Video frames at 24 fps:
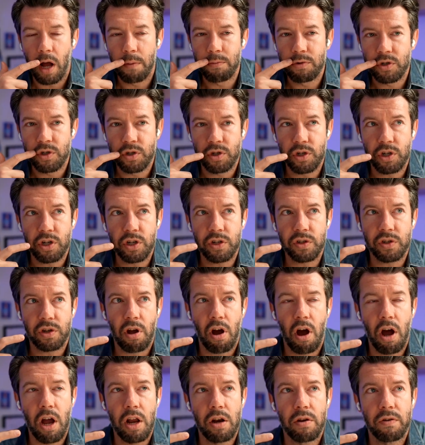just
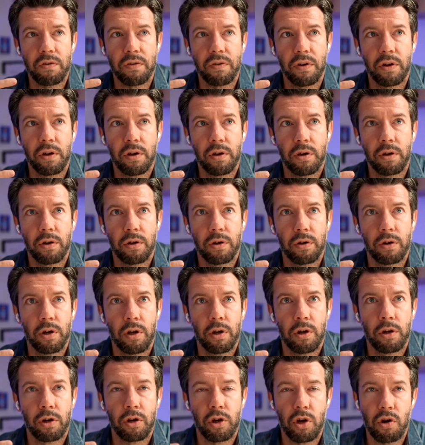kind of
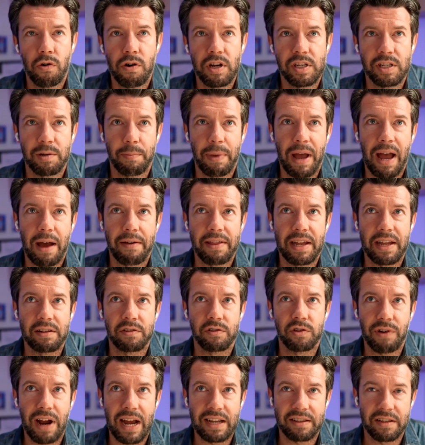curious about then
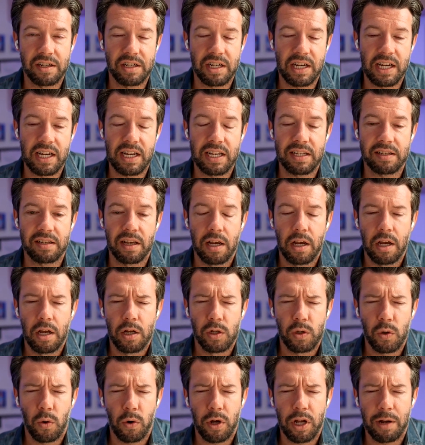strategies,
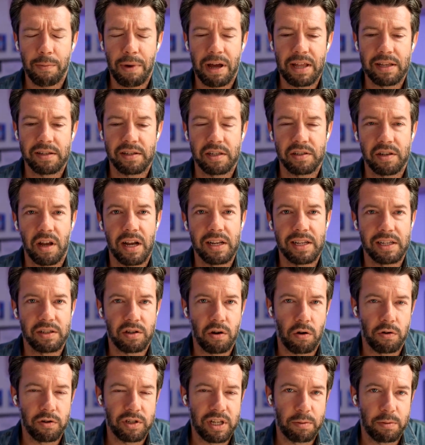talking about this
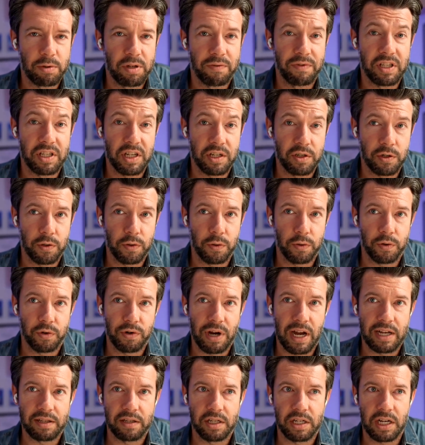concept of a digital
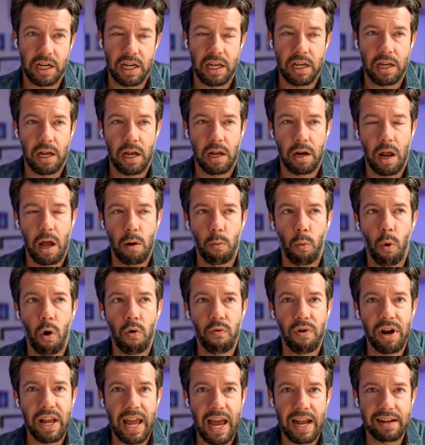strategy and what
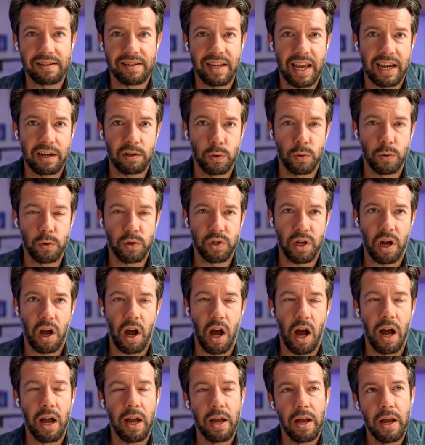really EdTech tools
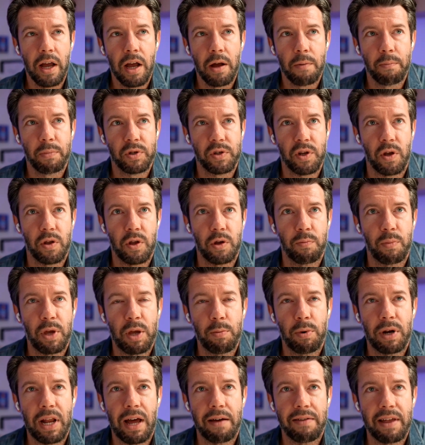are, so that
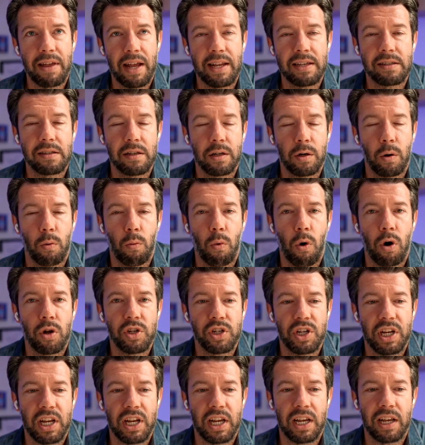people out there listening and
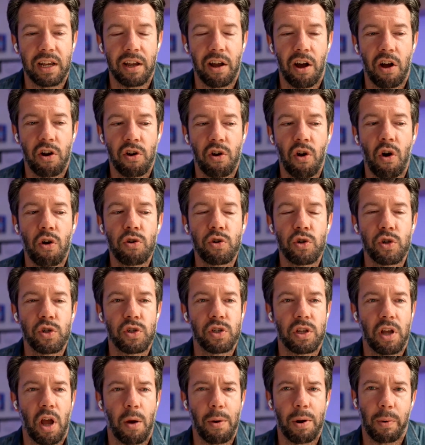watching are not
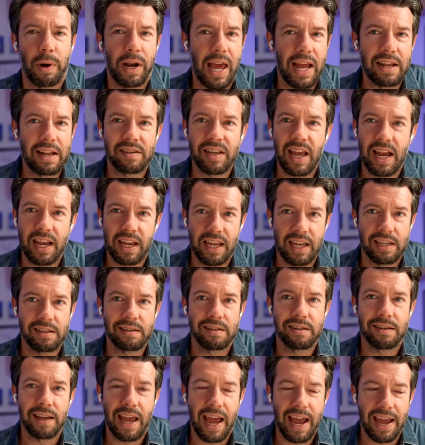just going, well, EdTech
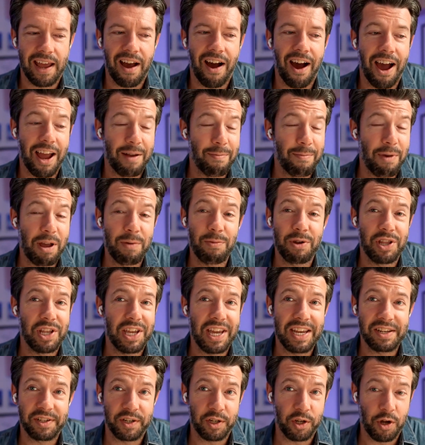is AI, and maybe in the
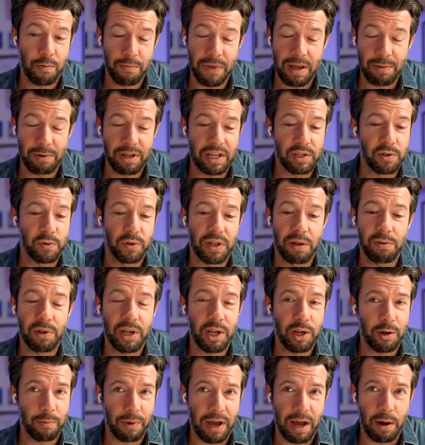years to come, maybe that's all they'll
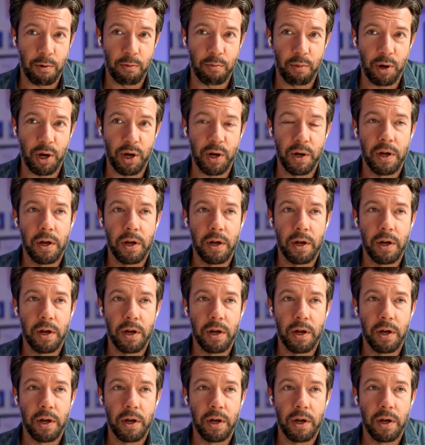think about. But